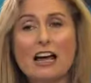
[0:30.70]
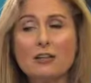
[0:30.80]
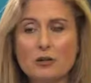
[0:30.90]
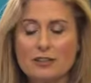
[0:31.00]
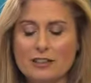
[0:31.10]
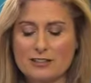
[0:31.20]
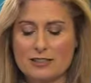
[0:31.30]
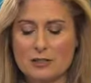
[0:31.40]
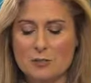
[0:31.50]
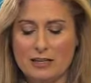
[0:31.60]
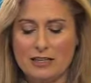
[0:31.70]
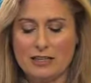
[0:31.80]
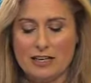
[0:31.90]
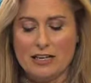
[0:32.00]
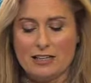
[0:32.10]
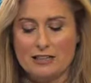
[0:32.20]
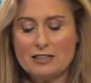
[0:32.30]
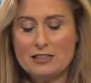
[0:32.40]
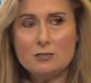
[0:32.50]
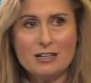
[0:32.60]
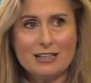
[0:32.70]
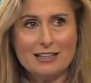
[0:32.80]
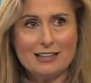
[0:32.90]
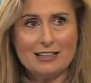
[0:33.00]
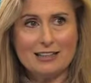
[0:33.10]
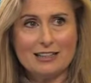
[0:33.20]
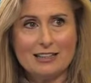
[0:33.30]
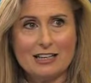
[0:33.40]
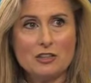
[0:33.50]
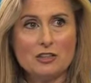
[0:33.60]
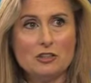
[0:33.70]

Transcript: not only is this money that